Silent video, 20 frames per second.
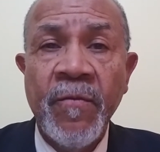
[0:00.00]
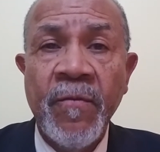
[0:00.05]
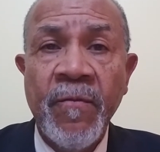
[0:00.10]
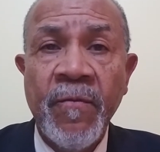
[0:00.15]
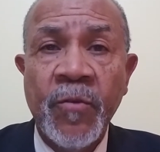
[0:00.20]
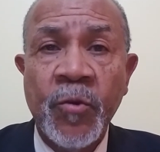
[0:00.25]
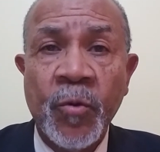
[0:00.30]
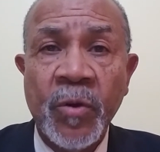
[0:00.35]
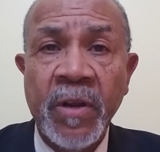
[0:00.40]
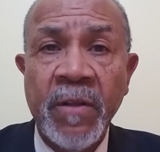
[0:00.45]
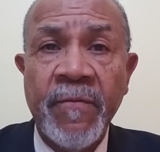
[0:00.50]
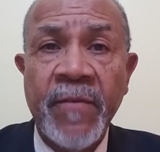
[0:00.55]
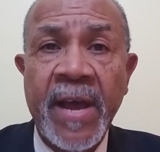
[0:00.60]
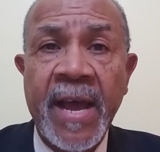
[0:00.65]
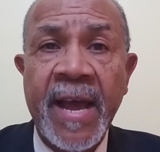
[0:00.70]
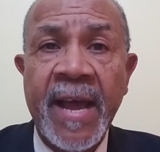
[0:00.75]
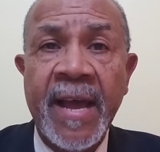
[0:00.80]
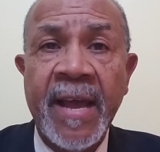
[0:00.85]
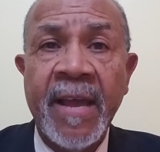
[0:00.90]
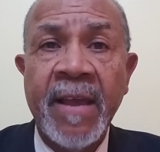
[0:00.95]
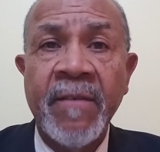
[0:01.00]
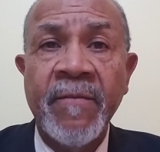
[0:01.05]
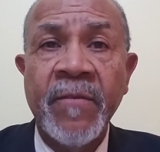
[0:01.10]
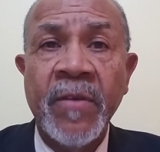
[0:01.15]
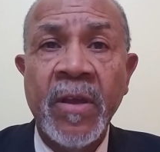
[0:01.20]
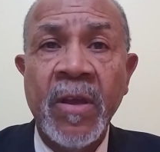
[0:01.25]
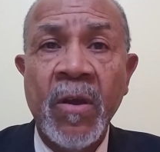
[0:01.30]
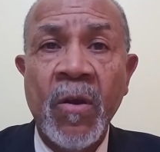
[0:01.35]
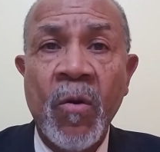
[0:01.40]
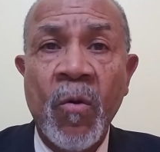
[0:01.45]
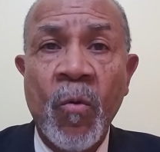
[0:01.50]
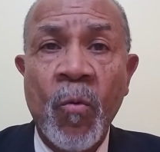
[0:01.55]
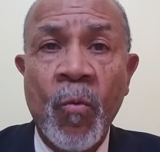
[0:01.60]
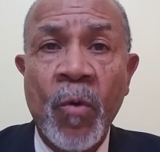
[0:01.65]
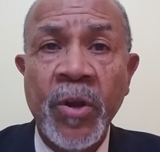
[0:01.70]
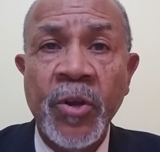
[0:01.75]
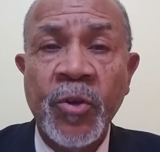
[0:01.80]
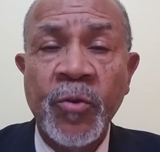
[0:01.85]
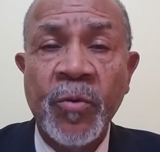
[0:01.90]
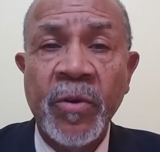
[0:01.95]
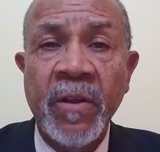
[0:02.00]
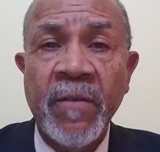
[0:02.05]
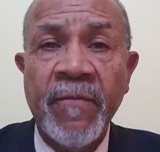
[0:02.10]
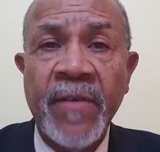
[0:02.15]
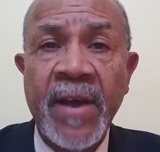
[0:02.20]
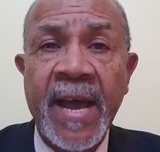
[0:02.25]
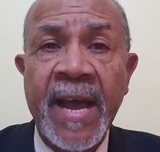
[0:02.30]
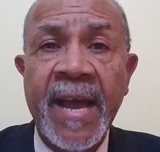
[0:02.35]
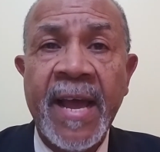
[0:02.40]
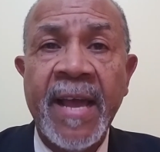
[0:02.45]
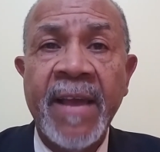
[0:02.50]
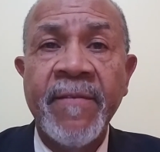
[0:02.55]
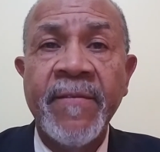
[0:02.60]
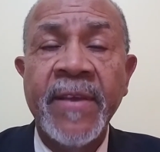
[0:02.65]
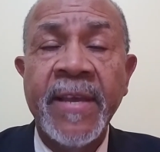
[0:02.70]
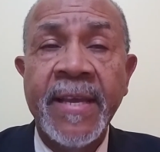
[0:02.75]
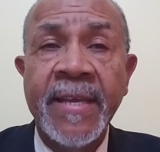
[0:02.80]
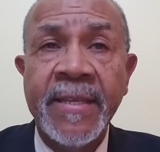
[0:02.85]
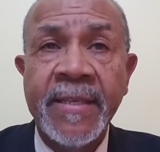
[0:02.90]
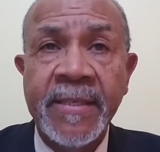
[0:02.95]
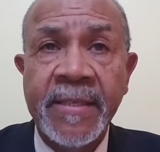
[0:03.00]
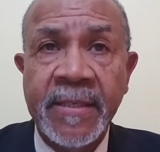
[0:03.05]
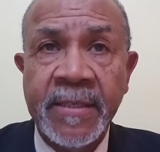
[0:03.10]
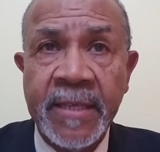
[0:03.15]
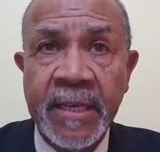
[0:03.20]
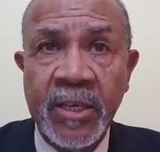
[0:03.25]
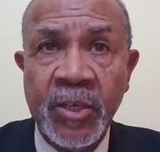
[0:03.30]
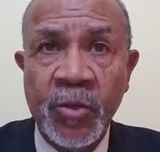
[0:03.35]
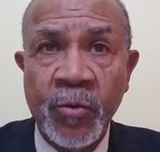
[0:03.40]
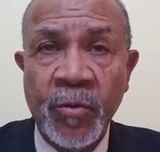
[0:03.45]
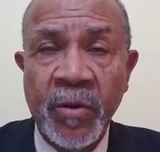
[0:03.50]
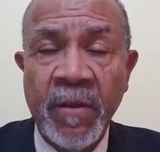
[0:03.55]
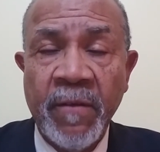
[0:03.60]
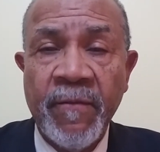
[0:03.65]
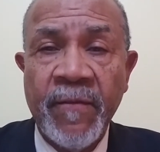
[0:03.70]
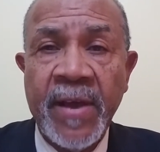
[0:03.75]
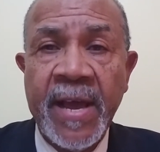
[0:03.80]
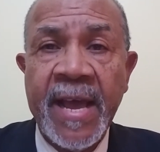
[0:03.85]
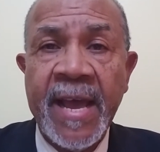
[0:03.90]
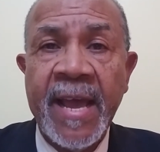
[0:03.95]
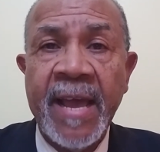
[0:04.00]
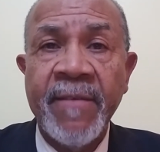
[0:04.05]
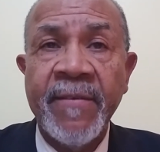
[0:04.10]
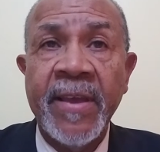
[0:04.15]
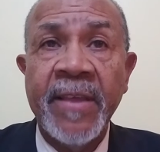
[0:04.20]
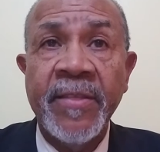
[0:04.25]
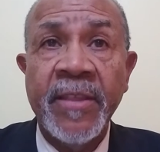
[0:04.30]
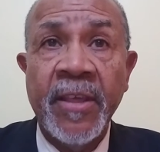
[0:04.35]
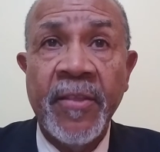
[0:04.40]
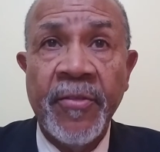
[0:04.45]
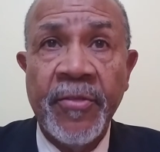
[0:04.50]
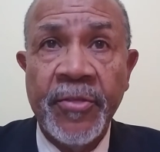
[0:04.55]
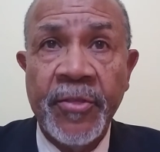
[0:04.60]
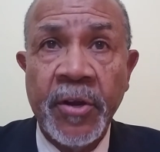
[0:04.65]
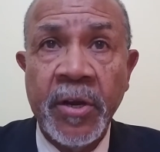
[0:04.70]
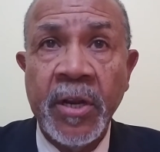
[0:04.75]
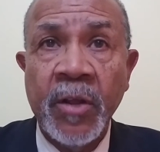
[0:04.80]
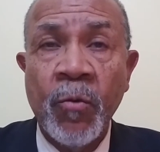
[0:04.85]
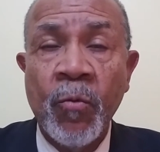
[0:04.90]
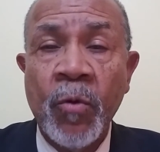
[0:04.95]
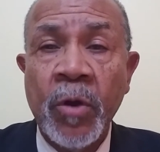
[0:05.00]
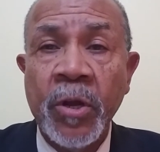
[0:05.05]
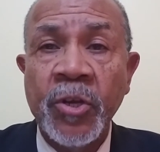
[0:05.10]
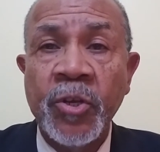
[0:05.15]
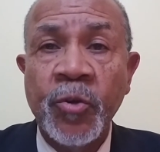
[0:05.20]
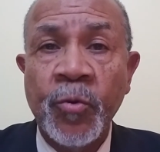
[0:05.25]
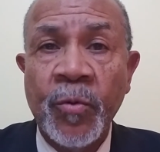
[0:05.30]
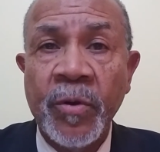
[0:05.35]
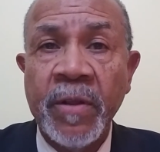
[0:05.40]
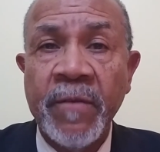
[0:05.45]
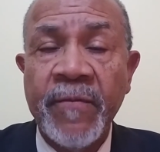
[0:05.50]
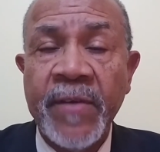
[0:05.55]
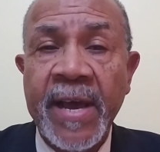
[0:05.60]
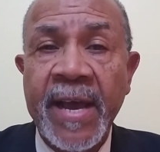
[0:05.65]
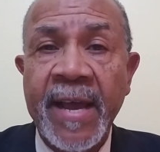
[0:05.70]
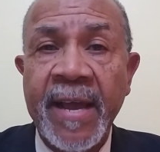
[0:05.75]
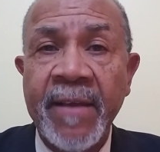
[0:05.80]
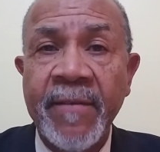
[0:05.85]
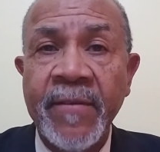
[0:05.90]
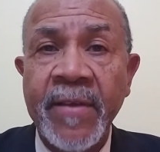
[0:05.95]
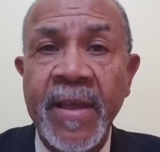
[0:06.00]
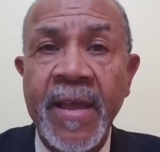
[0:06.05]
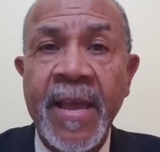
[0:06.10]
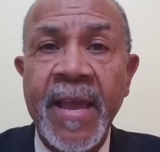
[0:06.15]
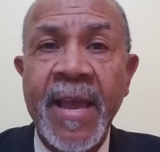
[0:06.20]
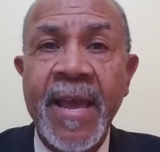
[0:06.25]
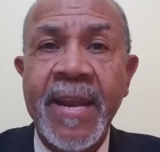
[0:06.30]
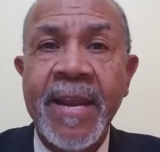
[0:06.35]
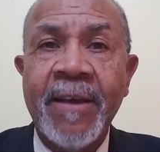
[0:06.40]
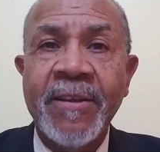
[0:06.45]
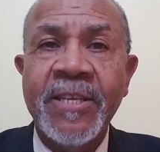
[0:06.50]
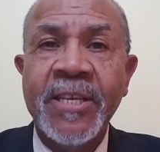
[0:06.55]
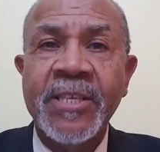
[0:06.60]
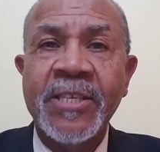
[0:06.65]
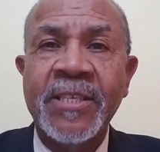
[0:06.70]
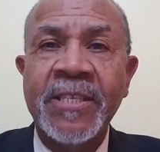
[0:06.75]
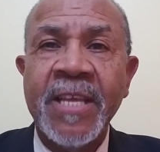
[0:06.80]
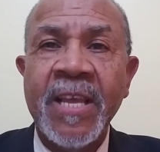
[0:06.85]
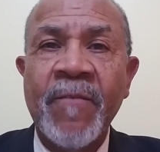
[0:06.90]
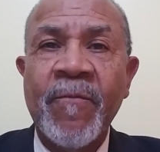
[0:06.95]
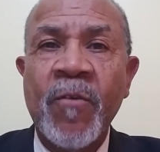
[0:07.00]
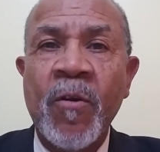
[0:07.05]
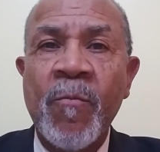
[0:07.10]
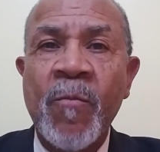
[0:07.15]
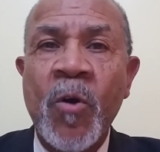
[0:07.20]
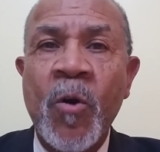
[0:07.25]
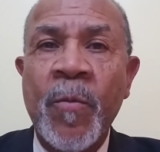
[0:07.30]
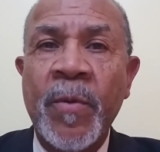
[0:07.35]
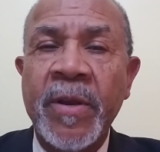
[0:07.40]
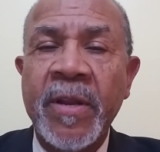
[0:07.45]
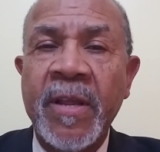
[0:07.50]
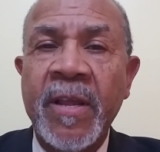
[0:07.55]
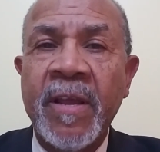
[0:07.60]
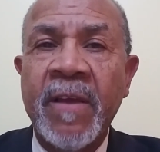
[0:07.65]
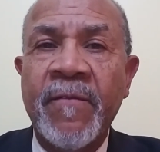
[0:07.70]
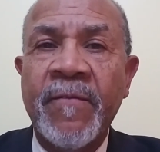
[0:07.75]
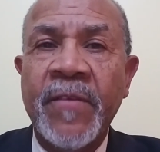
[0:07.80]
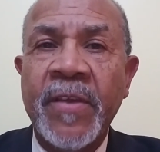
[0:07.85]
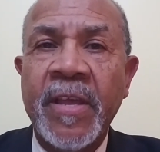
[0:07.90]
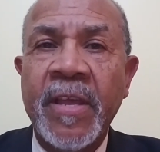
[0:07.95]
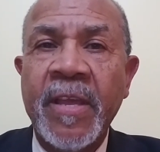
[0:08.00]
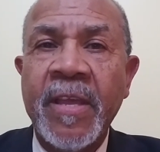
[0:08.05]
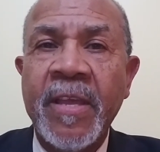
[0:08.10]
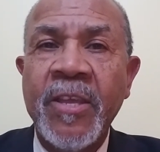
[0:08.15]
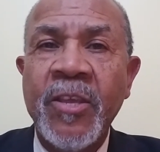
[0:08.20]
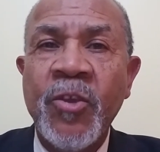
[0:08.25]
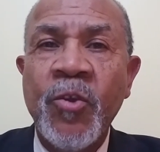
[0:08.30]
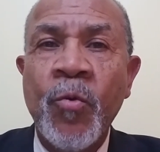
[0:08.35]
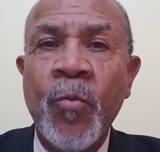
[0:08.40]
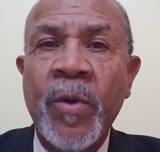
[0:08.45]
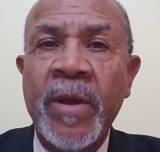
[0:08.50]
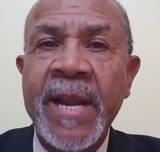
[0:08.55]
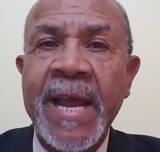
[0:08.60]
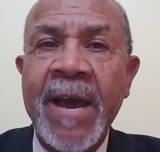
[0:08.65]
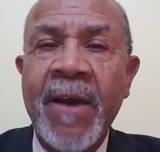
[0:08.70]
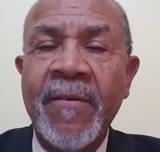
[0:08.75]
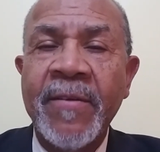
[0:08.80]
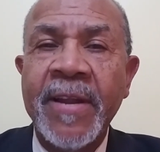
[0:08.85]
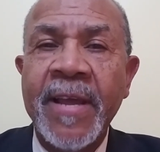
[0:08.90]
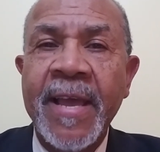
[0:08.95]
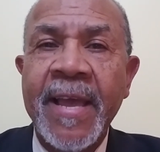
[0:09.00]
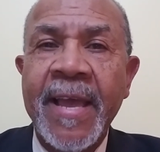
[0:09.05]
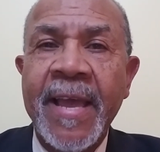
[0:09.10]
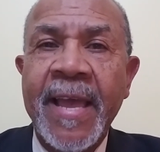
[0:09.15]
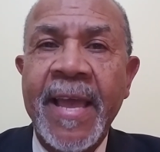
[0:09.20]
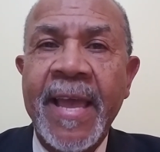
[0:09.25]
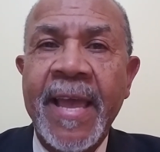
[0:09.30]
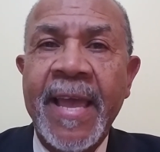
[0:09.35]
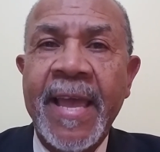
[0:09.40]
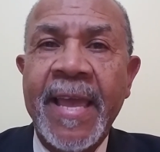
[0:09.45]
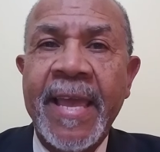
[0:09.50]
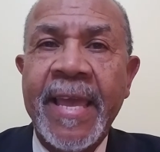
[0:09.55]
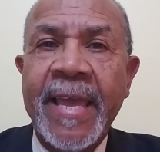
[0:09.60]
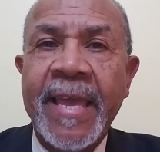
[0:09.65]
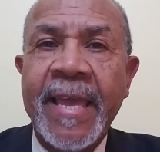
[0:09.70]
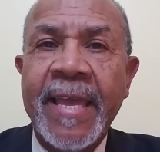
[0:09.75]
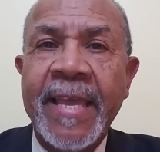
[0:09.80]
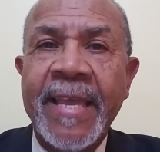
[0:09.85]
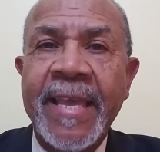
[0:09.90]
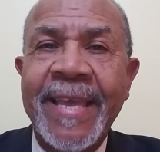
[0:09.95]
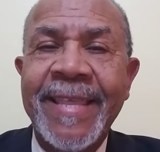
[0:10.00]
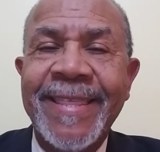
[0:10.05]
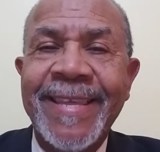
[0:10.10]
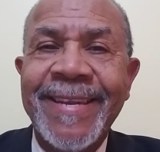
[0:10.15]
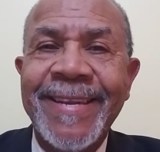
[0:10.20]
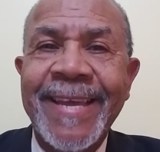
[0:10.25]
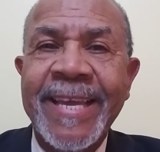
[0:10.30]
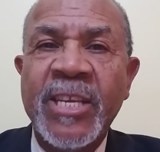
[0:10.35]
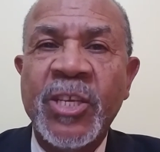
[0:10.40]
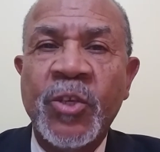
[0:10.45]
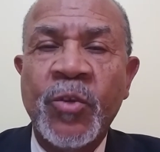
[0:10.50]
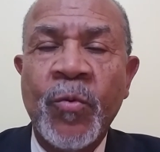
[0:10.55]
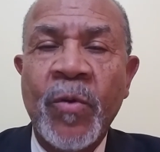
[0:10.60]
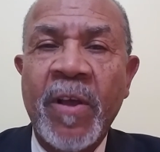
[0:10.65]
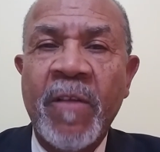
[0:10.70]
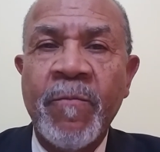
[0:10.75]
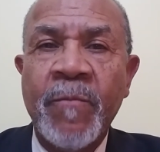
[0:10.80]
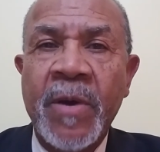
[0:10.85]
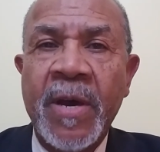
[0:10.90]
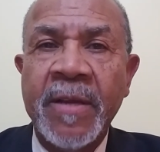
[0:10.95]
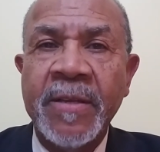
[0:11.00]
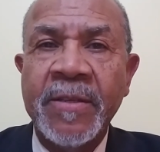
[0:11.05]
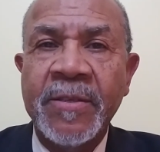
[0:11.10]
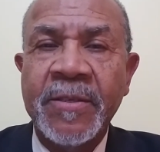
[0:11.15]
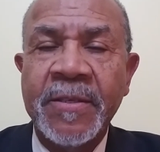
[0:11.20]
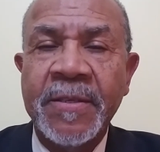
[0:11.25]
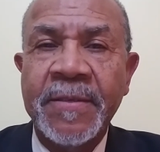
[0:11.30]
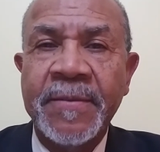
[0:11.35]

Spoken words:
25, 125, 625, and then 3125. Now just think for a moment, if you went out in the next 12 months